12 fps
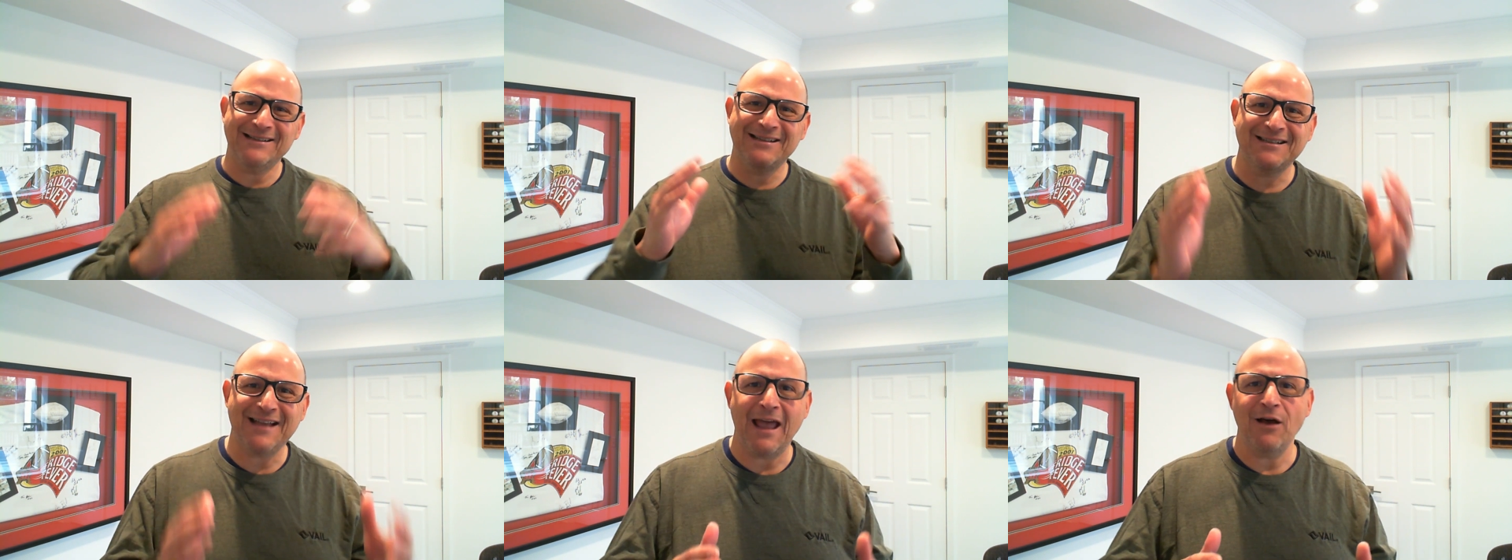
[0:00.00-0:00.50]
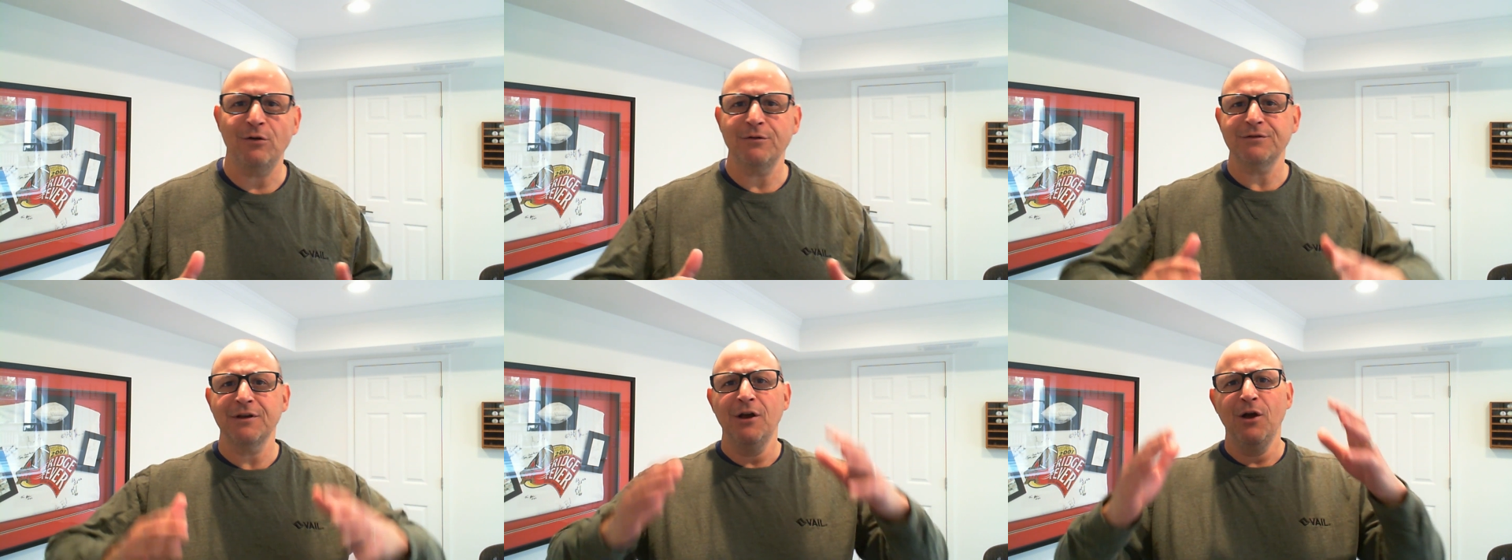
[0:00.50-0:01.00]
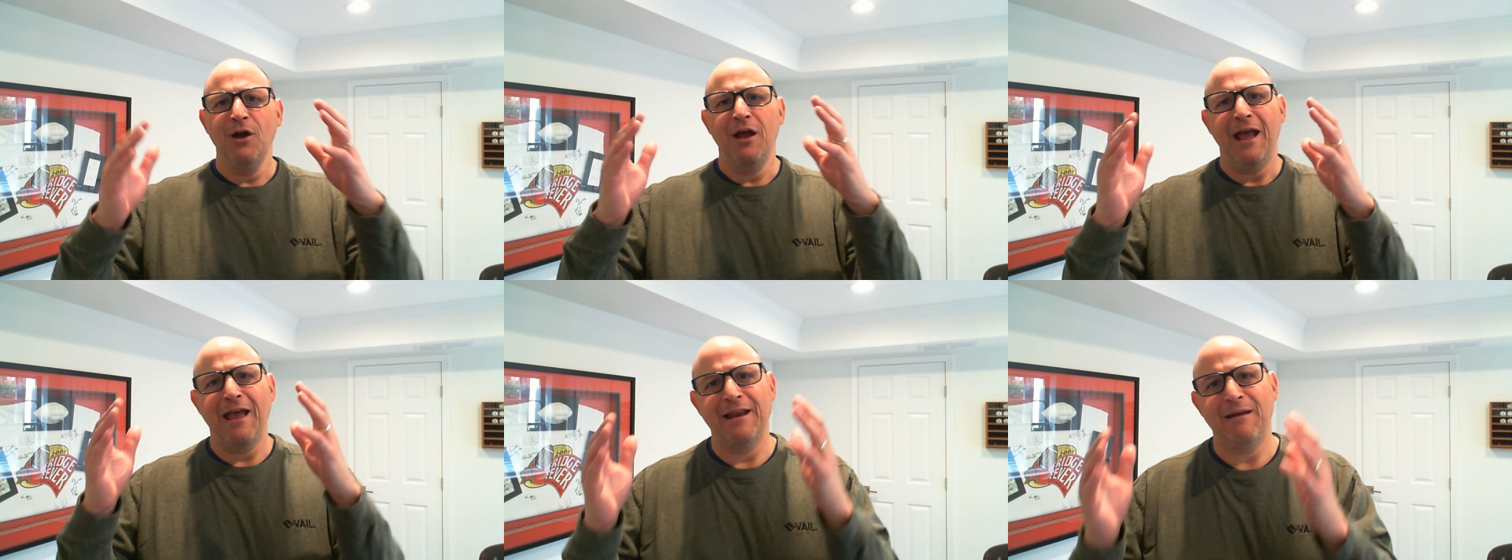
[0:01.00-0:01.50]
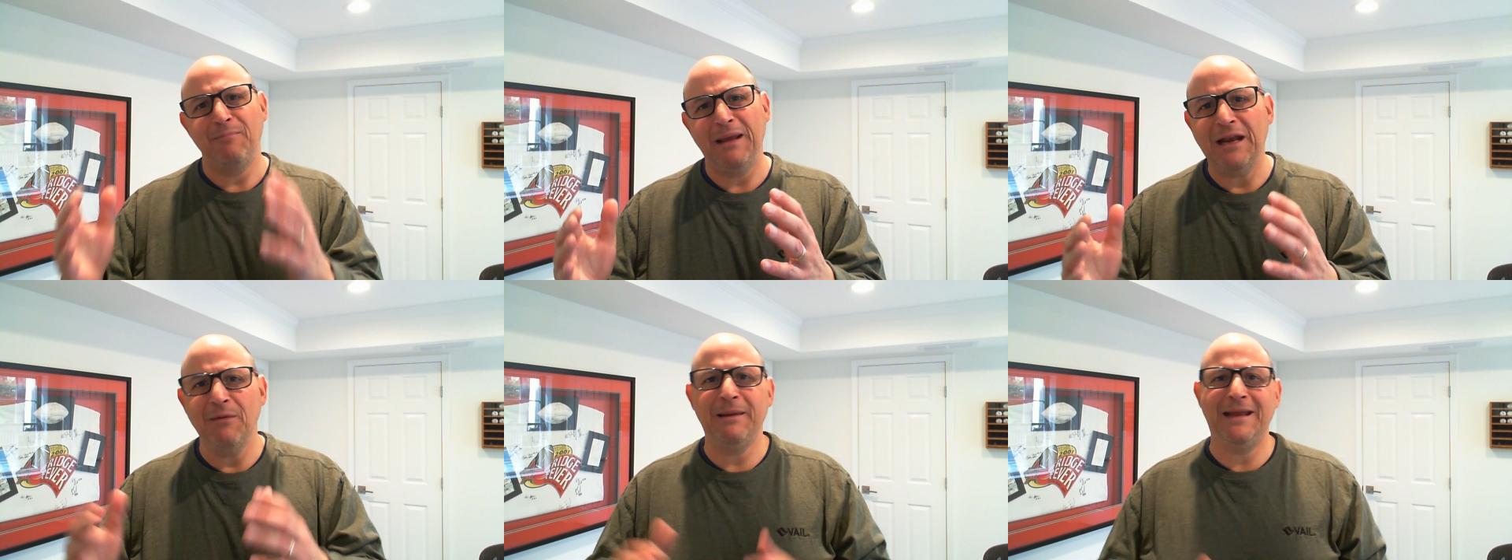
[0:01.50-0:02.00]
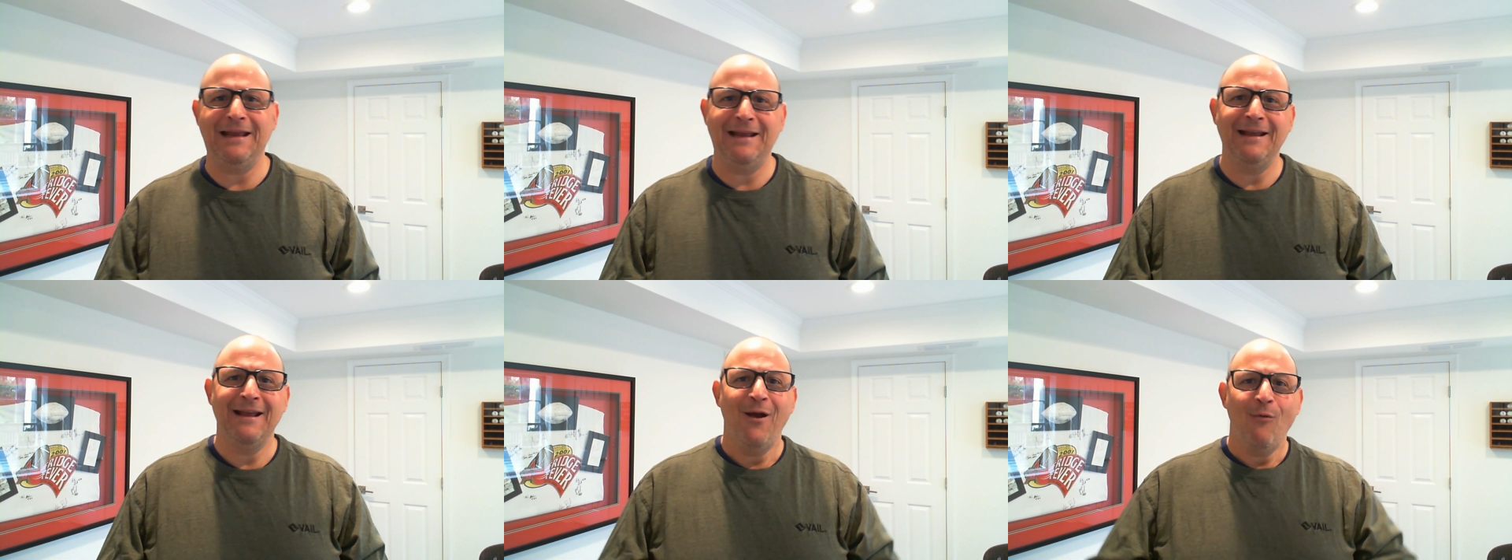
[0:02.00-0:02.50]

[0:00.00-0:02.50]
sales and in B2B,